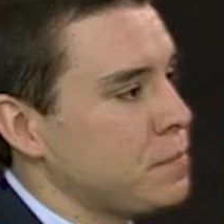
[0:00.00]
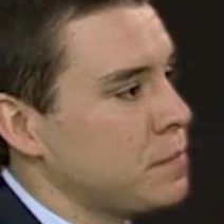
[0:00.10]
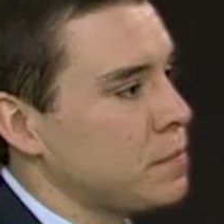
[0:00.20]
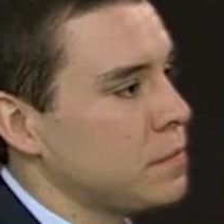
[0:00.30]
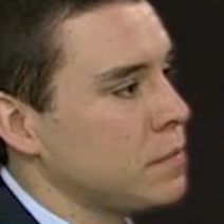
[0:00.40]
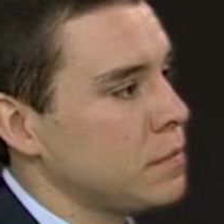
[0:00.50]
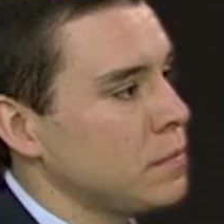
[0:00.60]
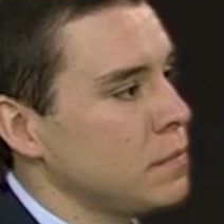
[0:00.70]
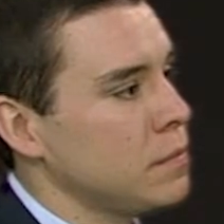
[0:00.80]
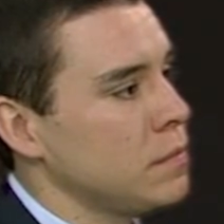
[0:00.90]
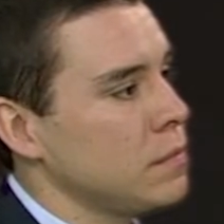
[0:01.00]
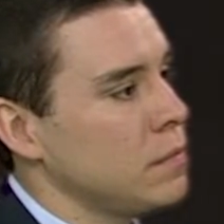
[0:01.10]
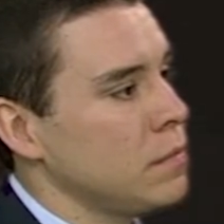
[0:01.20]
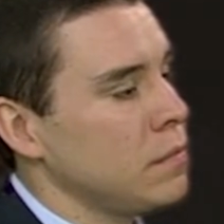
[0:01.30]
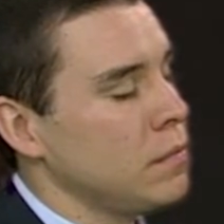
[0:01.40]

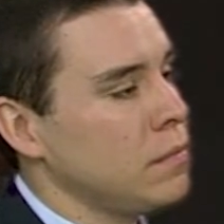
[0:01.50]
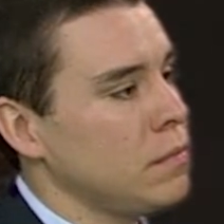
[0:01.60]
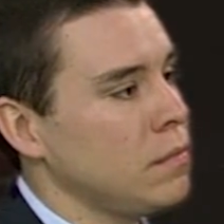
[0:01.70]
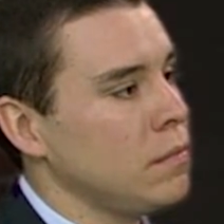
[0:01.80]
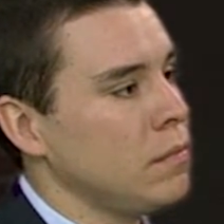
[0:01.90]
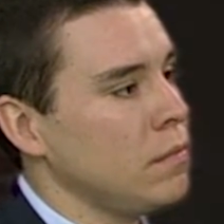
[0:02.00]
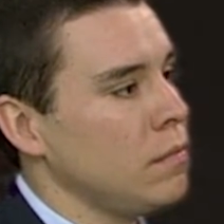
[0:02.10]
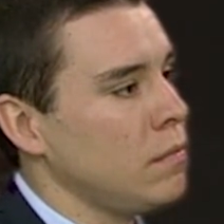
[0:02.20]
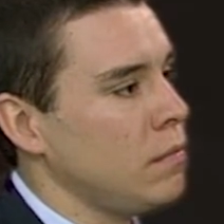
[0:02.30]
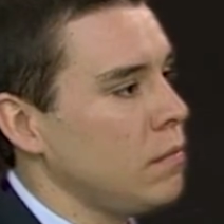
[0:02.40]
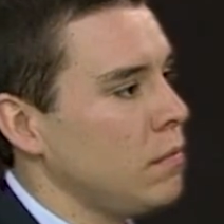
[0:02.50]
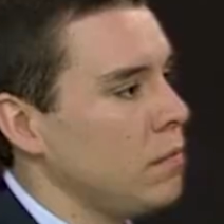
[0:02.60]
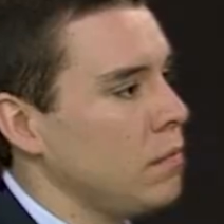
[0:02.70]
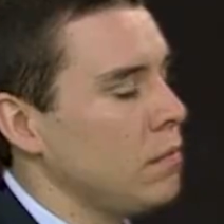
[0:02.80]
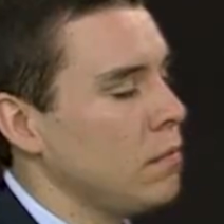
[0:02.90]

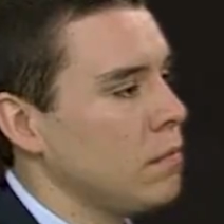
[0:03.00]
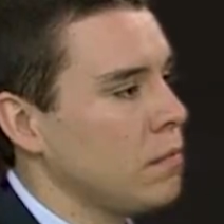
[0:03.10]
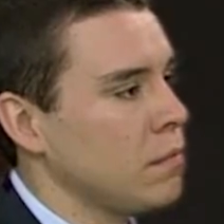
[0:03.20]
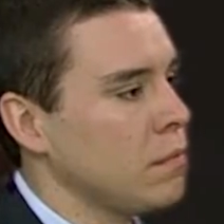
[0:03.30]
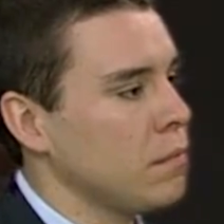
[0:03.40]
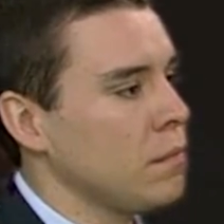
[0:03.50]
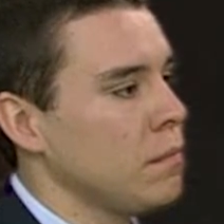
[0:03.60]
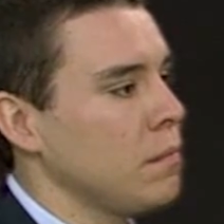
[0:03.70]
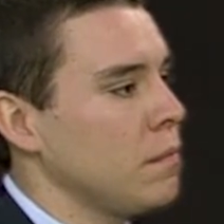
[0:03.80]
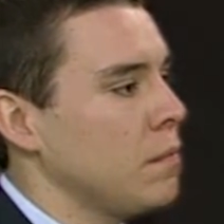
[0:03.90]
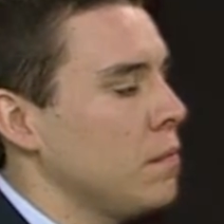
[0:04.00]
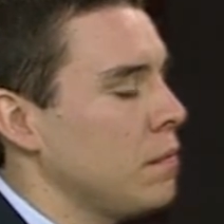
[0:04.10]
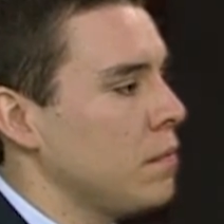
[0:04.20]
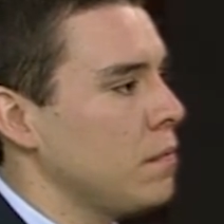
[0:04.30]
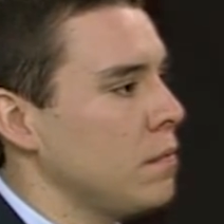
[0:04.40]

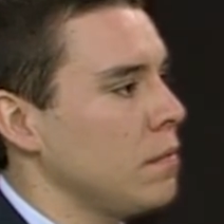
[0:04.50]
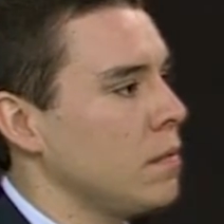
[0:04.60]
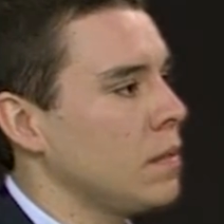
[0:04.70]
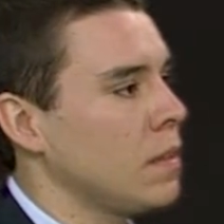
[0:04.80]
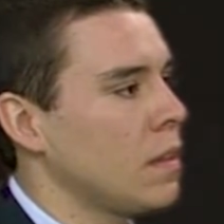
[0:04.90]
No words are spoken by the person on screen.